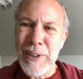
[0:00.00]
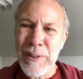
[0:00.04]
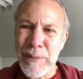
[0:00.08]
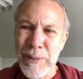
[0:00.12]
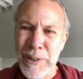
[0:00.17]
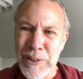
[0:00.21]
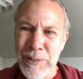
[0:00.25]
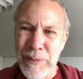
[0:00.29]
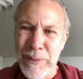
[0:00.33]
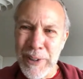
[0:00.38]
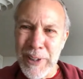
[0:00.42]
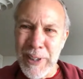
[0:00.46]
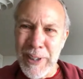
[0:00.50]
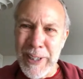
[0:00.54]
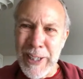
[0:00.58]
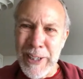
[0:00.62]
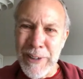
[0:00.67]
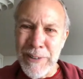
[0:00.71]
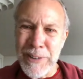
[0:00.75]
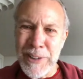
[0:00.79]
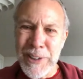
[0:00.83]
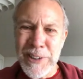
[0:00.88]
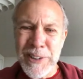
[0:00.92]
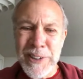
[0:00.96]
which would
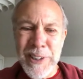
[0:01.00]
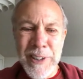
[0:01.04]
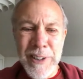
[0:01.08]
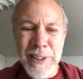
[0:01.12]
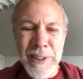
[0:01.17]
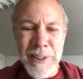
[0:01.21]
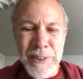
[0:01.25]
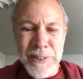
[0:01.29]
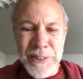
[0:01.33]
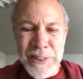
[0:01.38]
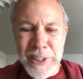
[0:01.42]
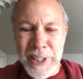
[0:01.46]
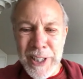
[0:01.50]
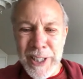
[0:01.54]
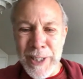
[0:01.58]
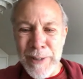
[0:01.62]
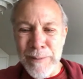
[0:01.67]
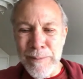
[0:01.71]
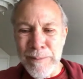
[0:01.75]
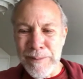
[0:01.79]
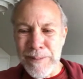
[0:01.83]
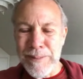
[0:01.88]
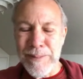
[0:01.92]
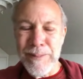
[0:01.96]
allow just a little
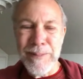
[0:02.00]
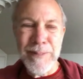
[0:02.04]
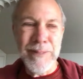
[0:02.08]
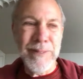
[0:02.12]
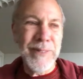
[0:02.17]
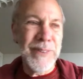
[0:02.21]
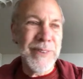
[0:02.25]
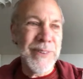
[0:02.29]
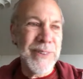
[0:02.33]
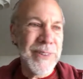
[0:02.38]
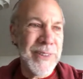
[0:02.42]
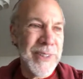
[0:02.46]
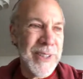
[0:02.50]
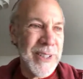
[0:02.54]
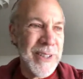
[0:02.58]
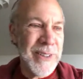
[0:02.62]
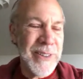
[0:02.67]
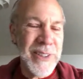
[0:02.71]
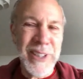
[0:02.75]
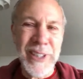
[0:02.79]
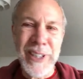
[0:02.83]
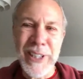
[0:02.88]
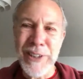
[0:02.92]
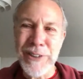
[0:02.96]
time to
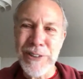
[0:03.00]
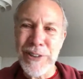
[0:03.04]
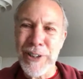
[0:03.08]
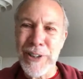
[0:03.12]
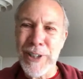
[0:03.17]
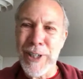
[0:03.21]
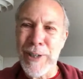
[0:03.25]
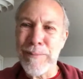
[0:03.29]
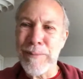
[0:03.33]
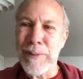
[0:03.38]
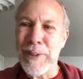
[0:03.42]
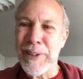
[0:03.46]
catch up.